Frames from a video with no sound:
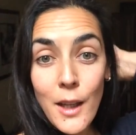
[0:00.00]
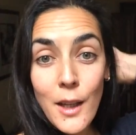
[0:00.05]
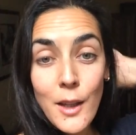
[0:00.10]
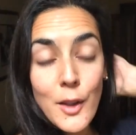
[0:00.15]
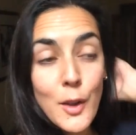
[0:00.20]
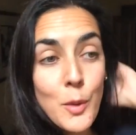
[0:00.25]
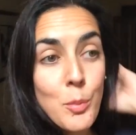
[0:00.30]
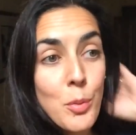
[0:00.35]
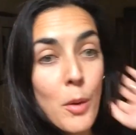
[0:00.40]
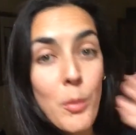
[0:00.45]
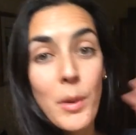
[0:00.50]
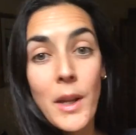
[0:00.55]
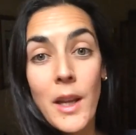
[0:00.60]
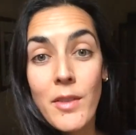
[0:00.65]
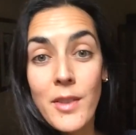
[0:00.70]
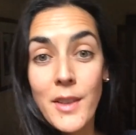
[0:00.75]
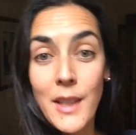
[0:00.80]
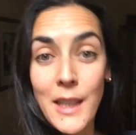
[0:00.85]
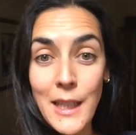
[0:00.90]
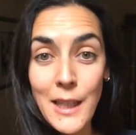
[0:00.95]
you probably have
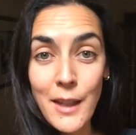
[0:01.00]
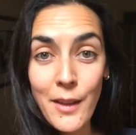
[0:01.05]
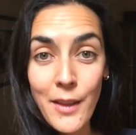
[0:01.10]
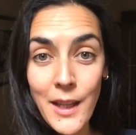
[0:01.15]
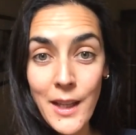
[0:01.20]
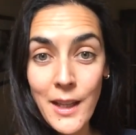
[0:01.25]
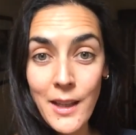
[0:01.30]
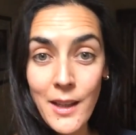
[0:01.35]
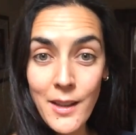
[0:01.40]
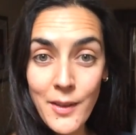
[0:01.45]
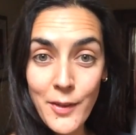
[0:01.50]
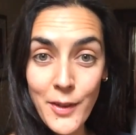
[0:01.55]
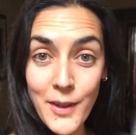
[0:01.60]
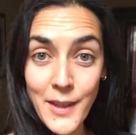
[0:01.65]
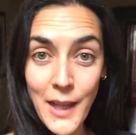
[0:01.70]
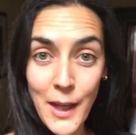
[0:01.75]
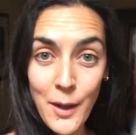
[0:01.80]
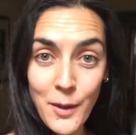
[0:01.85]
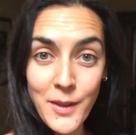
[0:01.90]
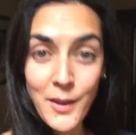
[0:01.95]
seen the for
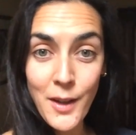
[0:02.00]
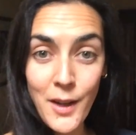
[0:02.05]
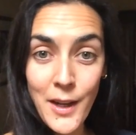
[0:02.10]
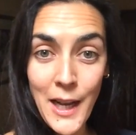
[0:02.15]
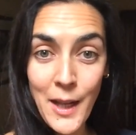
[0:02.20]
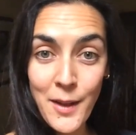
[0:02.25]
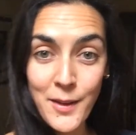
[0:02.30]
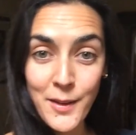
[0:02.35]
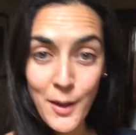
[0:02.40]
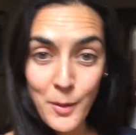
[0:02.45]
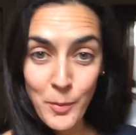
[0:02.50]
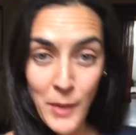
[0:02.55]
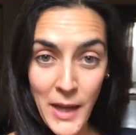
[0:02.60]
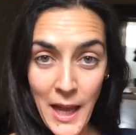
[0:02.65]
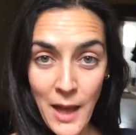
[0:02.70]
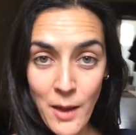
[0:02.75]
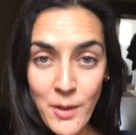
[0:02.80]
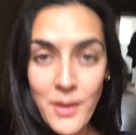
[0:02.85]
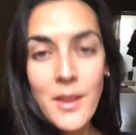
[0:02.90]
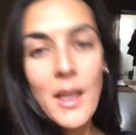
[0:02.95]
sale sign outside my
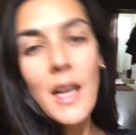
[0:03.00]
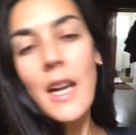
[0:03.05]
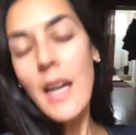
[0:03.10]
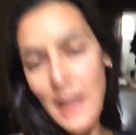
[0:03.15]
house.